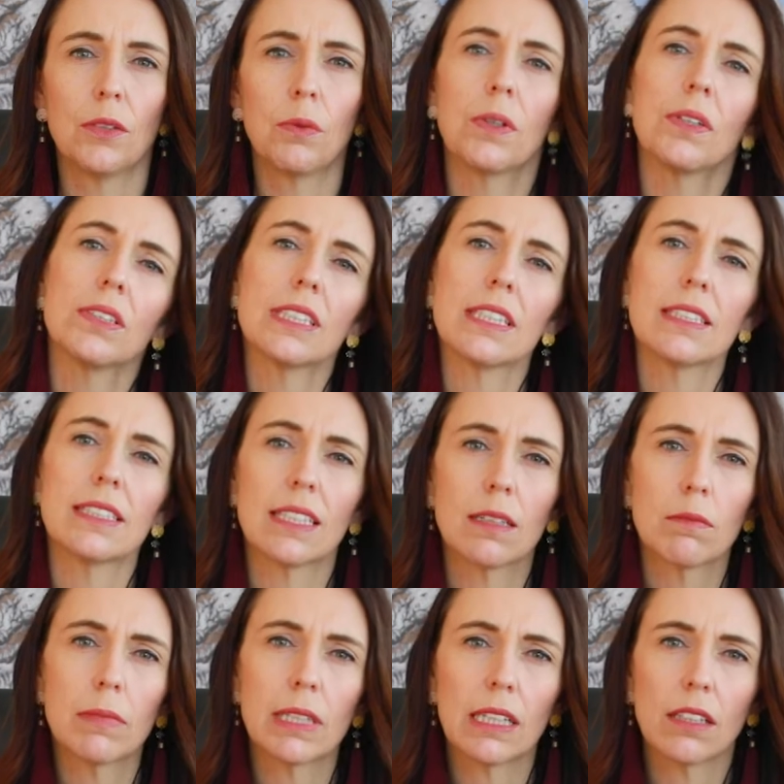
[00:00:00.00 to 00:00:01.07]
The world is in
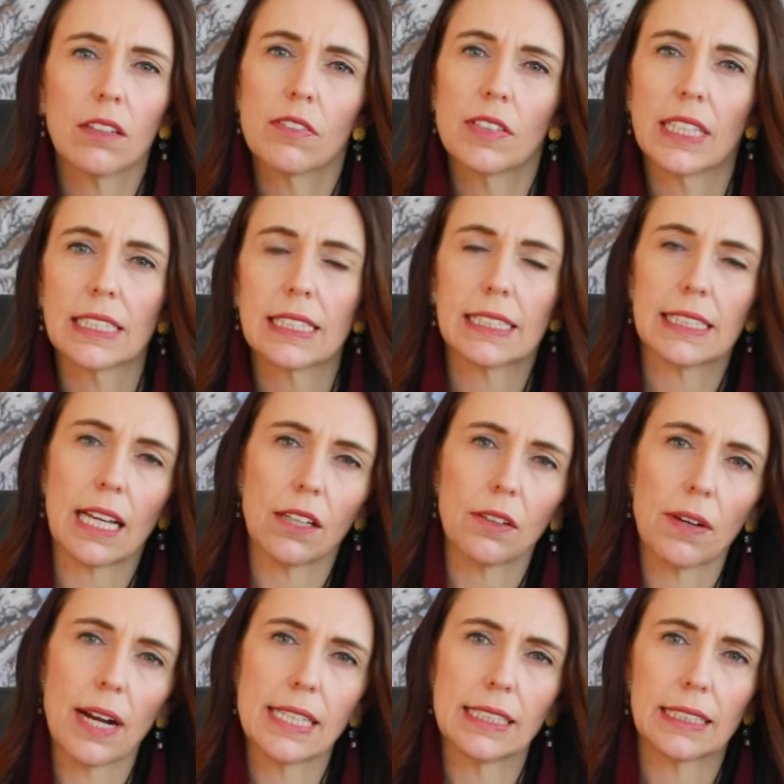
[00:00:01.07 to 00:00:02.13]
the middle of an
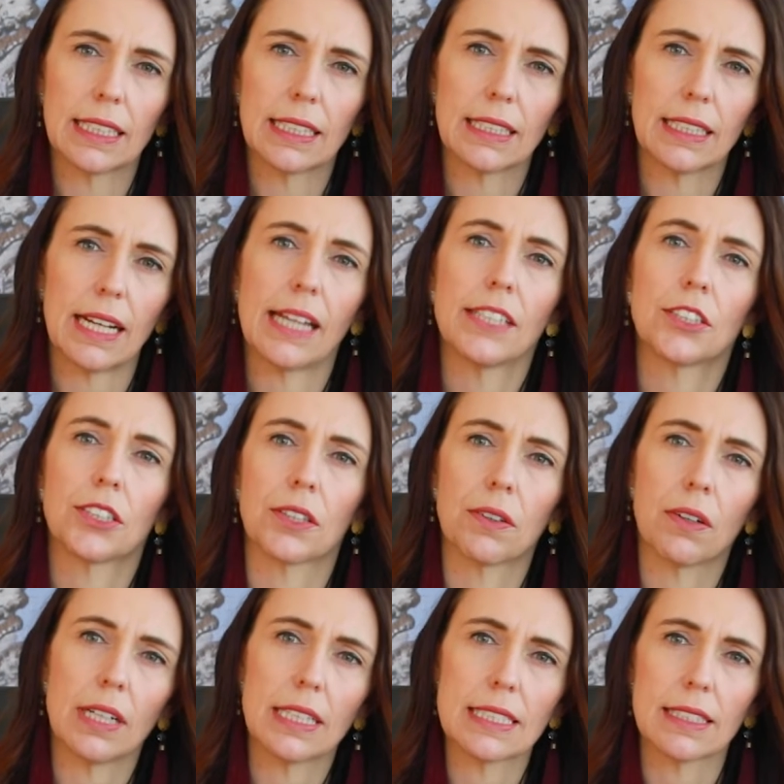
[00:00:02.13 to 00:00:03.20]
accelerating nature
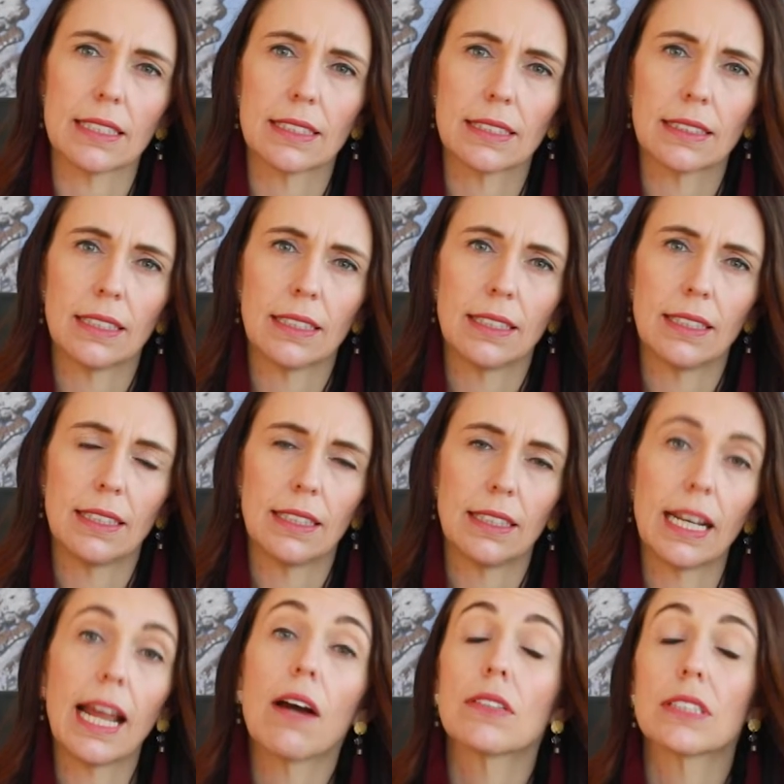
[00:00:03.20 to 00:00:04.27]
crisis.
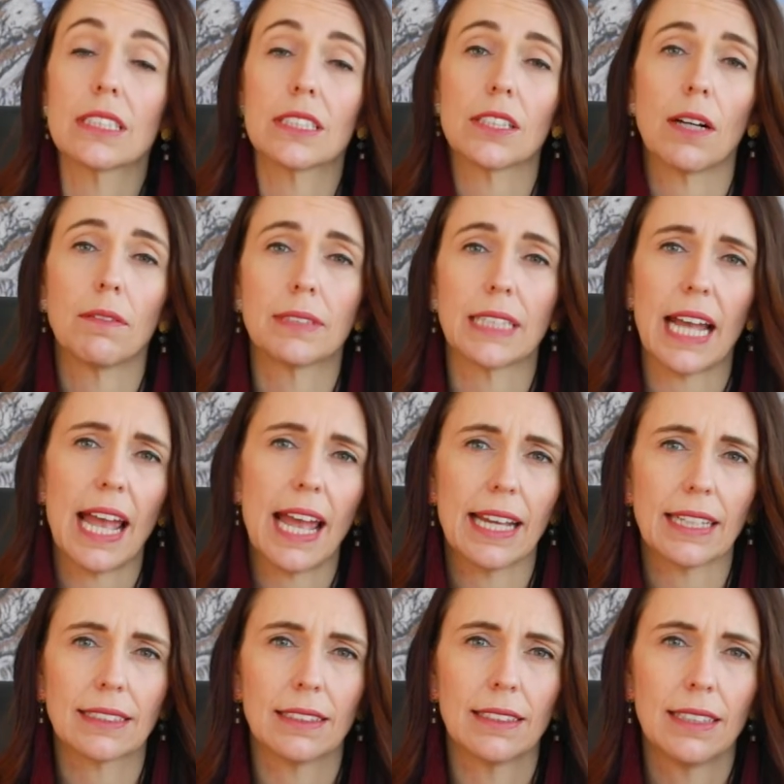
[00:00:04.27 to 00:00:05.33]
Now is the time to
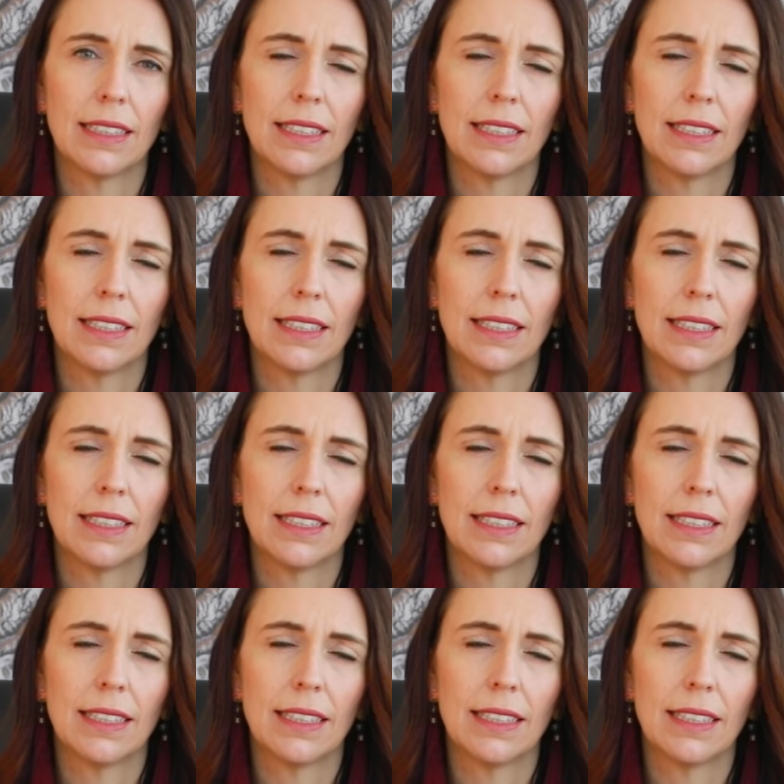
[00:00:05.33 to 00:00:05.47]
act.